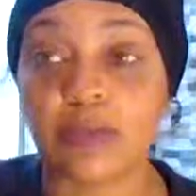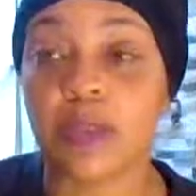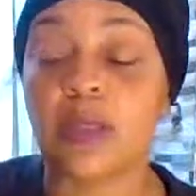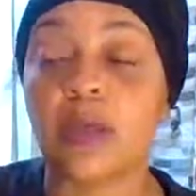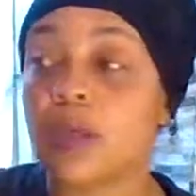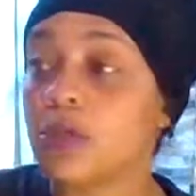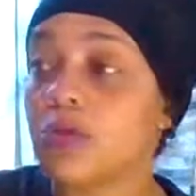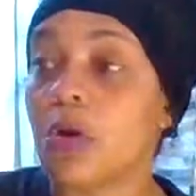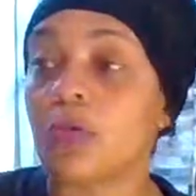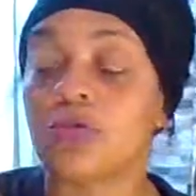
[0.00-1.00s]
to be,
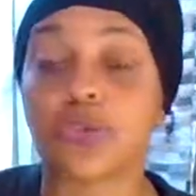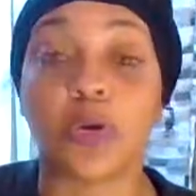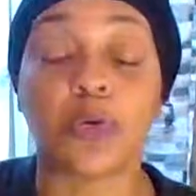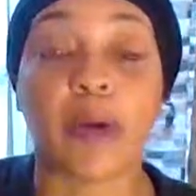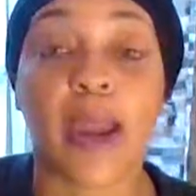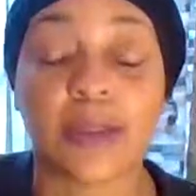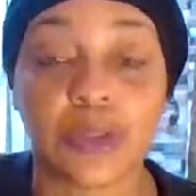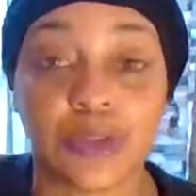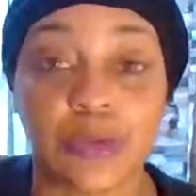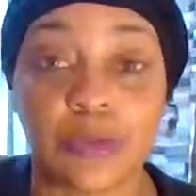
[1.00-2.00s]
you know, show
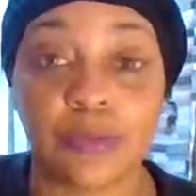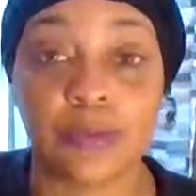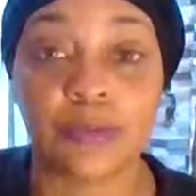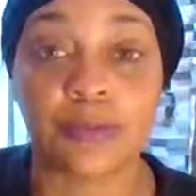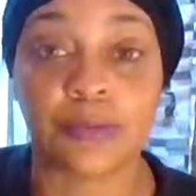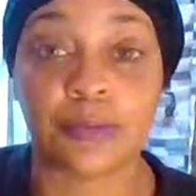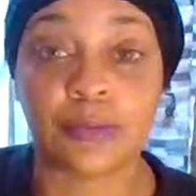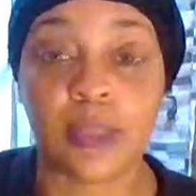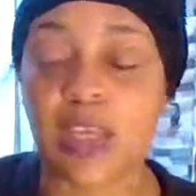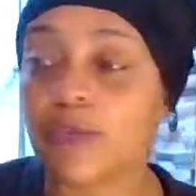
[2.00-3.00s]
gratitude
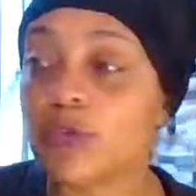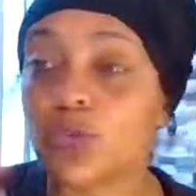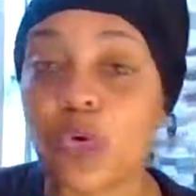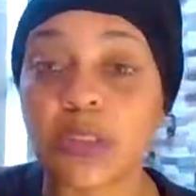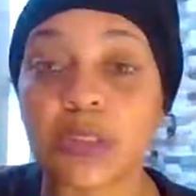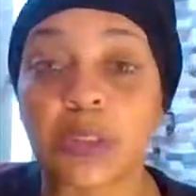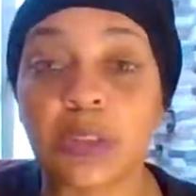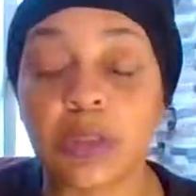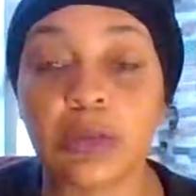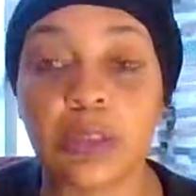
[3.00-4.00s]
even towards the
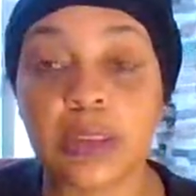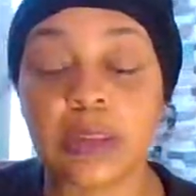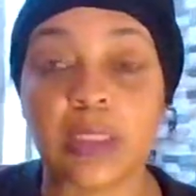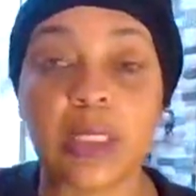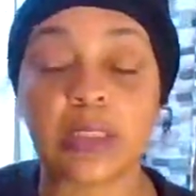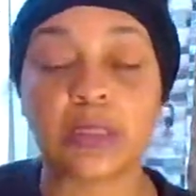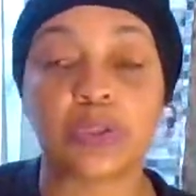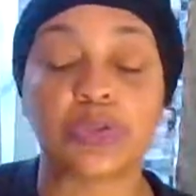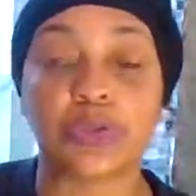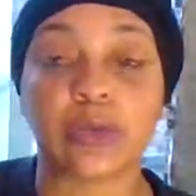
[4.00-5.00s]
littlest things
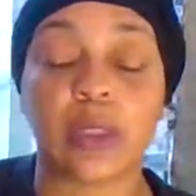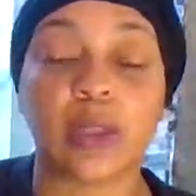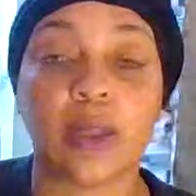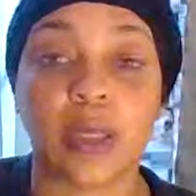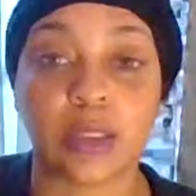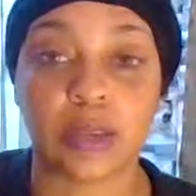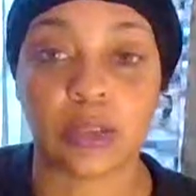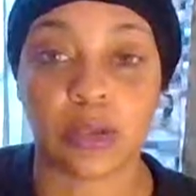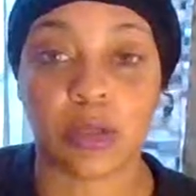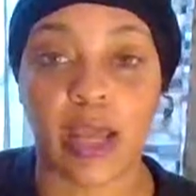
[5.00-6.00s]
that you're getting
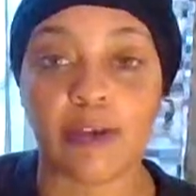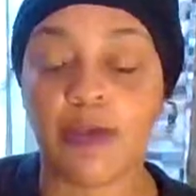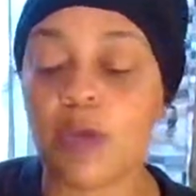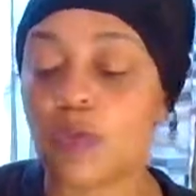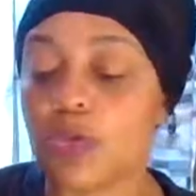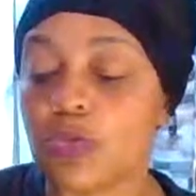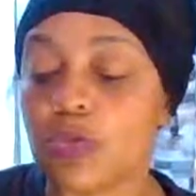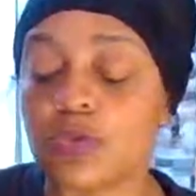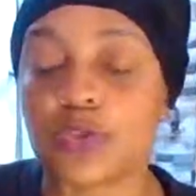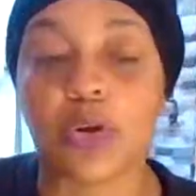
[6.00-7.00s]
into your life when you
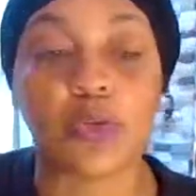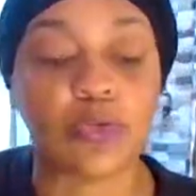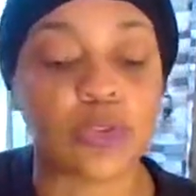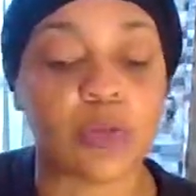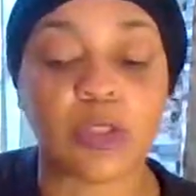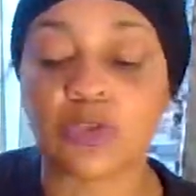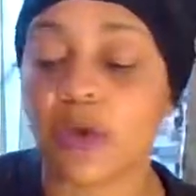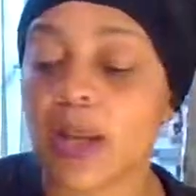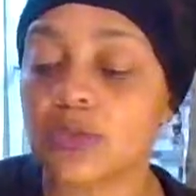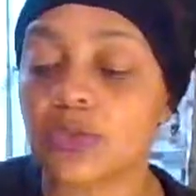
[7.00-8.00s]
have showed so much
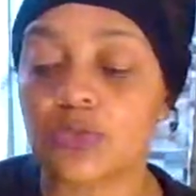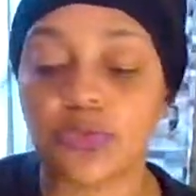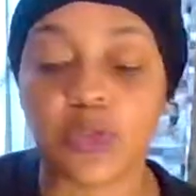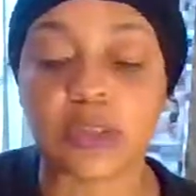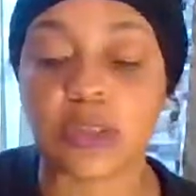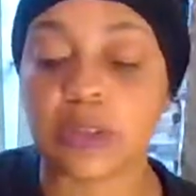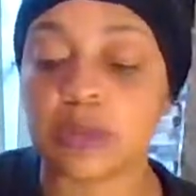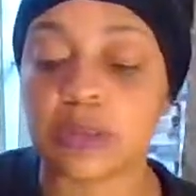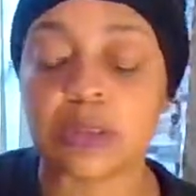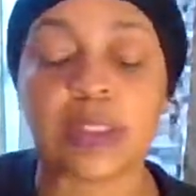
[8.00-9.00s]
gratitude towards the
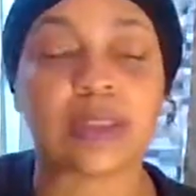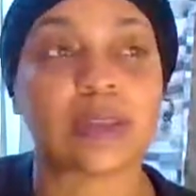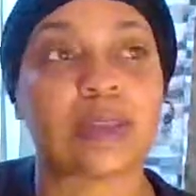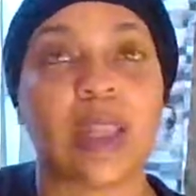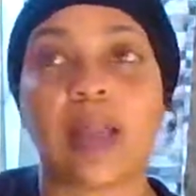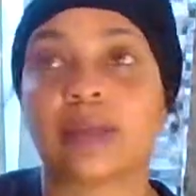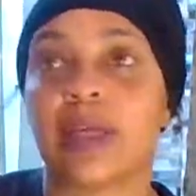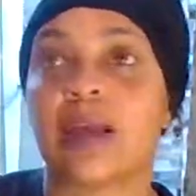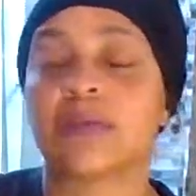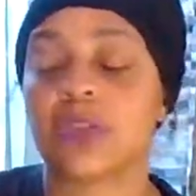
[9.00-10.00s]
littlest things and a lot of
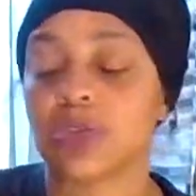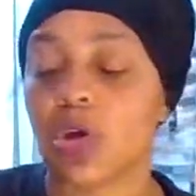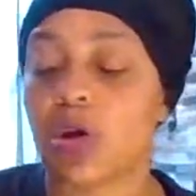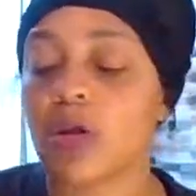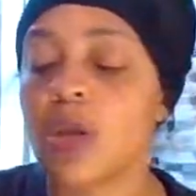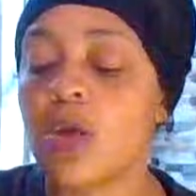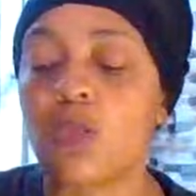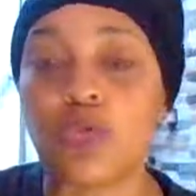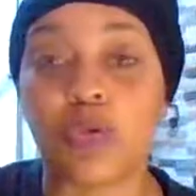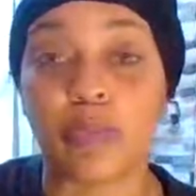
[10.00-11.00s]
times it's hard
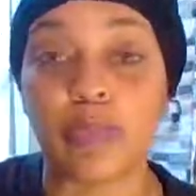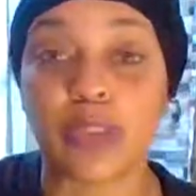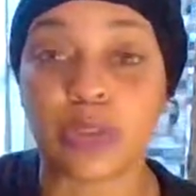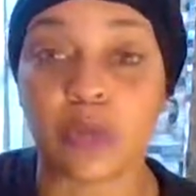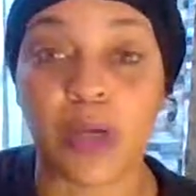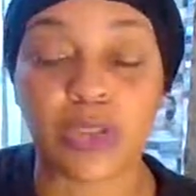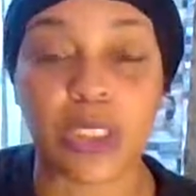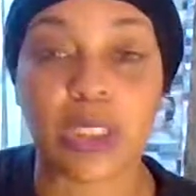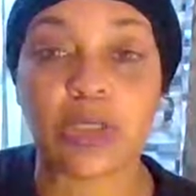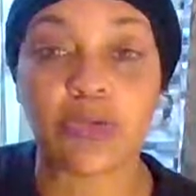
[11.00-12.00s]
when you don't put so much
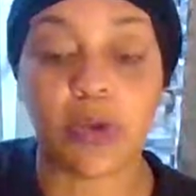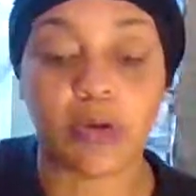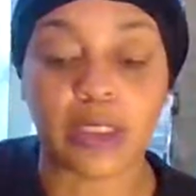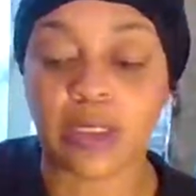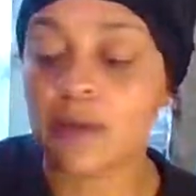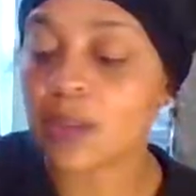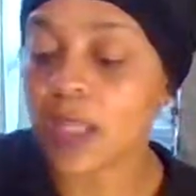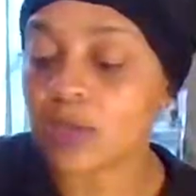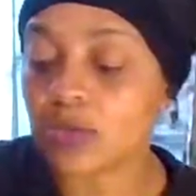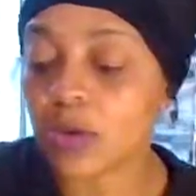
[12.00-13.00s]
in and you only get
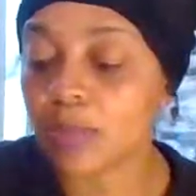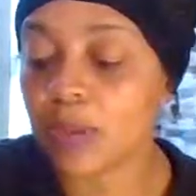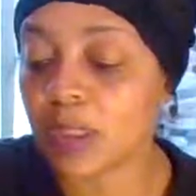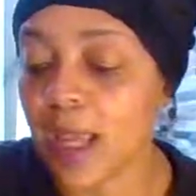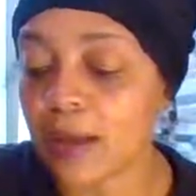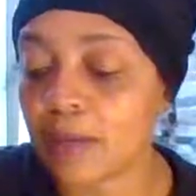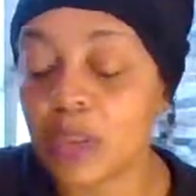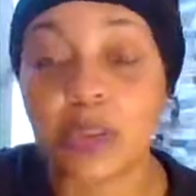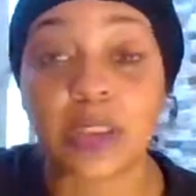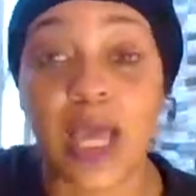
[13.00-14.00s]
like you don't put like a
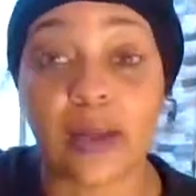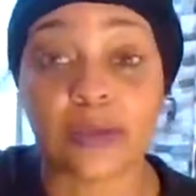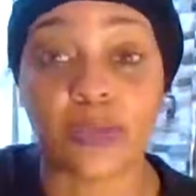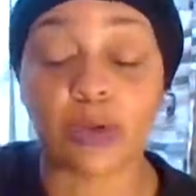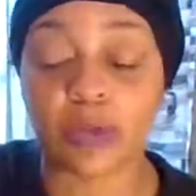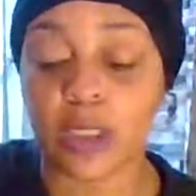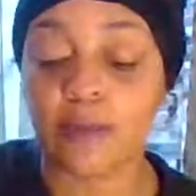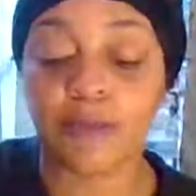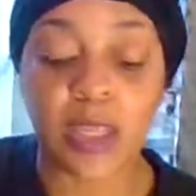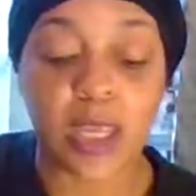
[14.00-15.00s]
million dollars worth
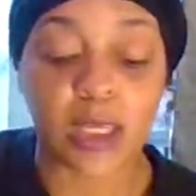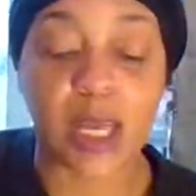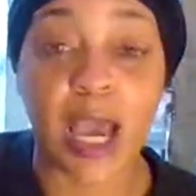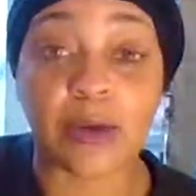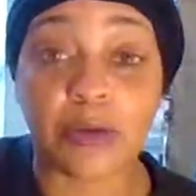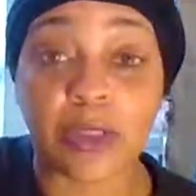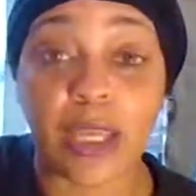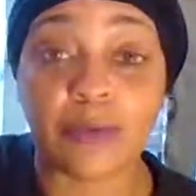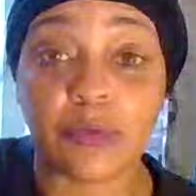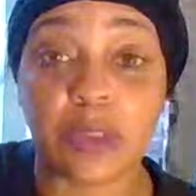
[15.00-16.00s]
in and god only
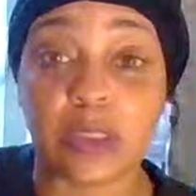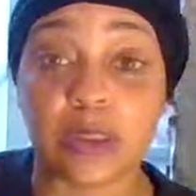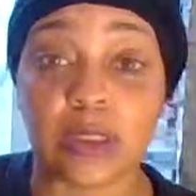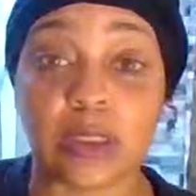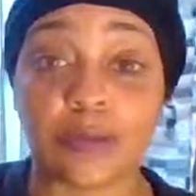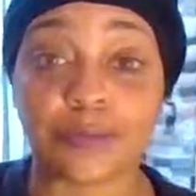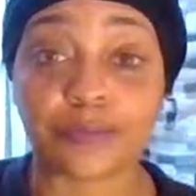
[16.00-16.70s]
gave you 10 cent